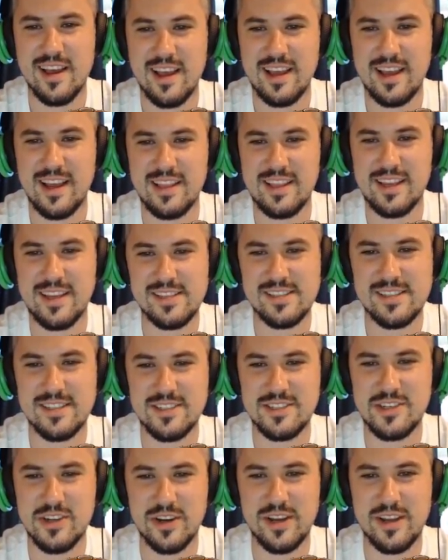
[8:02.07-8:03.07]
I think he's
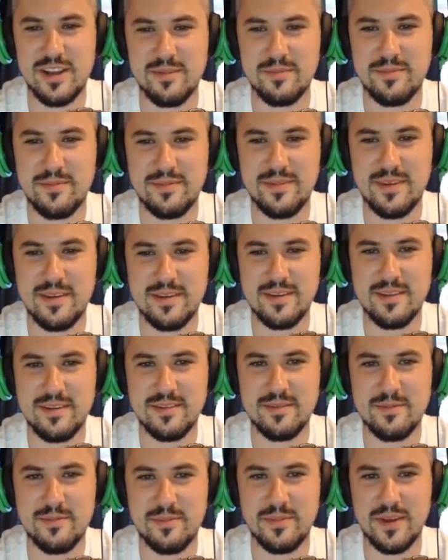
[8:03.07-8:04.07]
enjoying
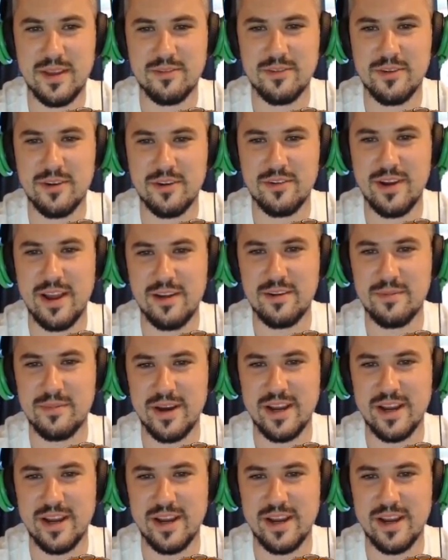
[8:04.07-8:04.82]
being run around in my